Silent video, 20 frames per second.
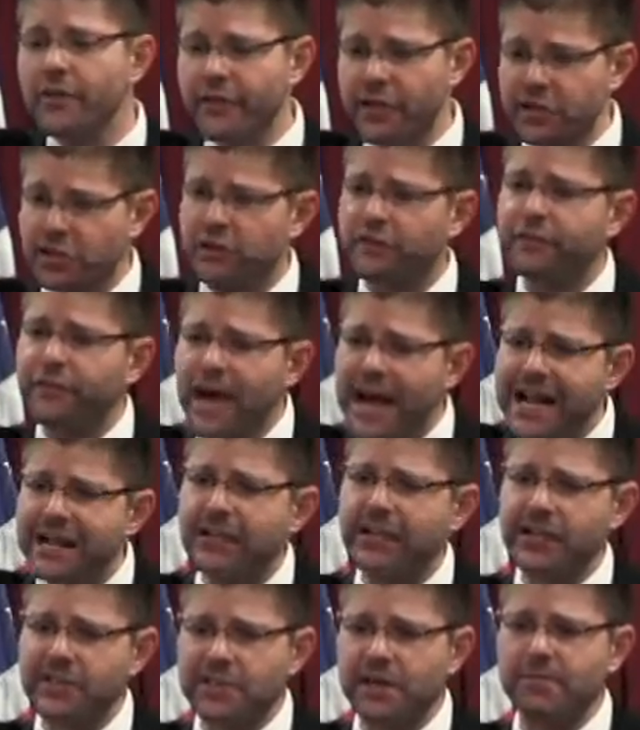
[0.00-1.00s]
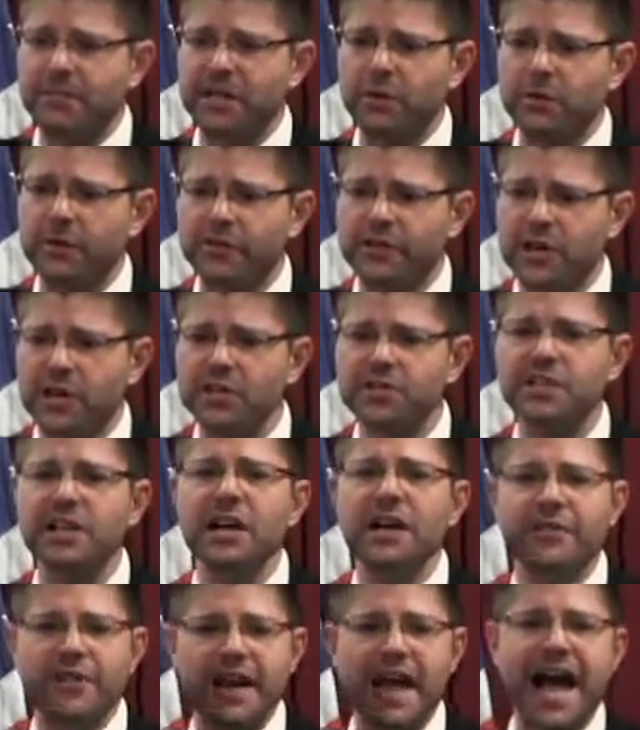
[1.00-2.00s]
that you're filing something with us
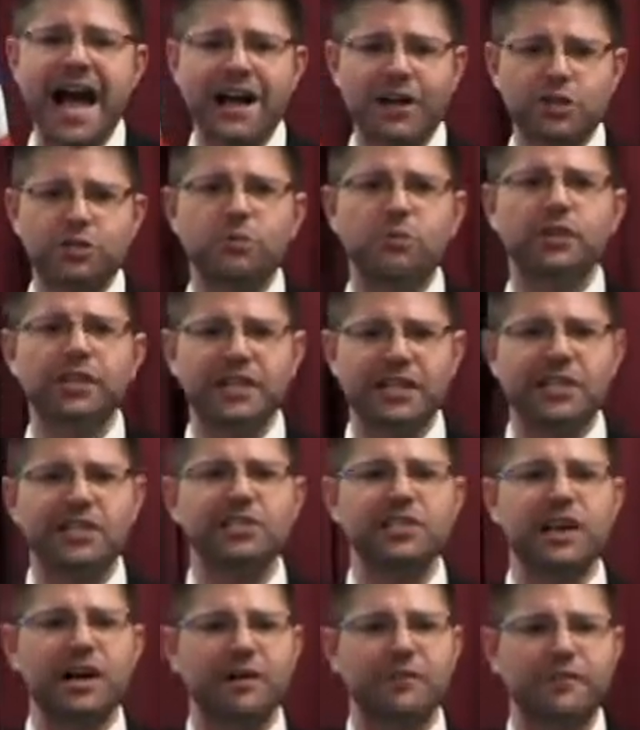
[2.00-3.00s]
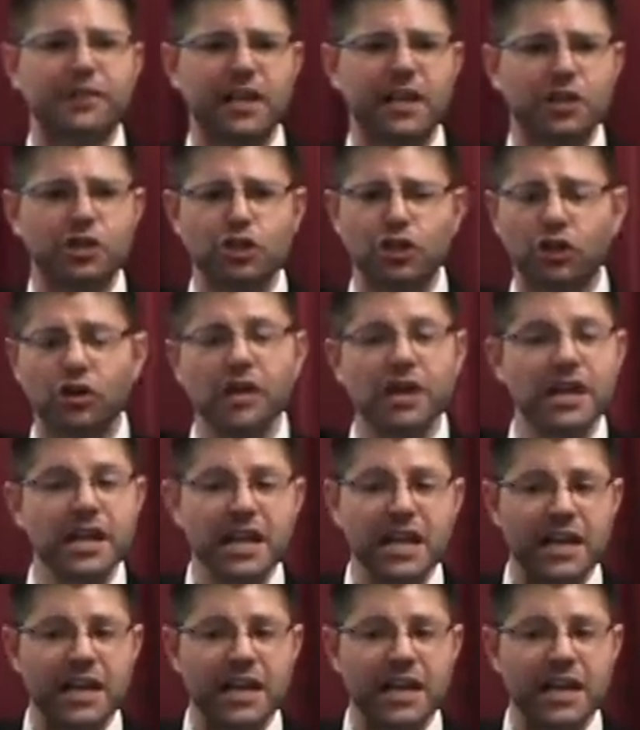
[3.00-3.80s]
that actually is confidential.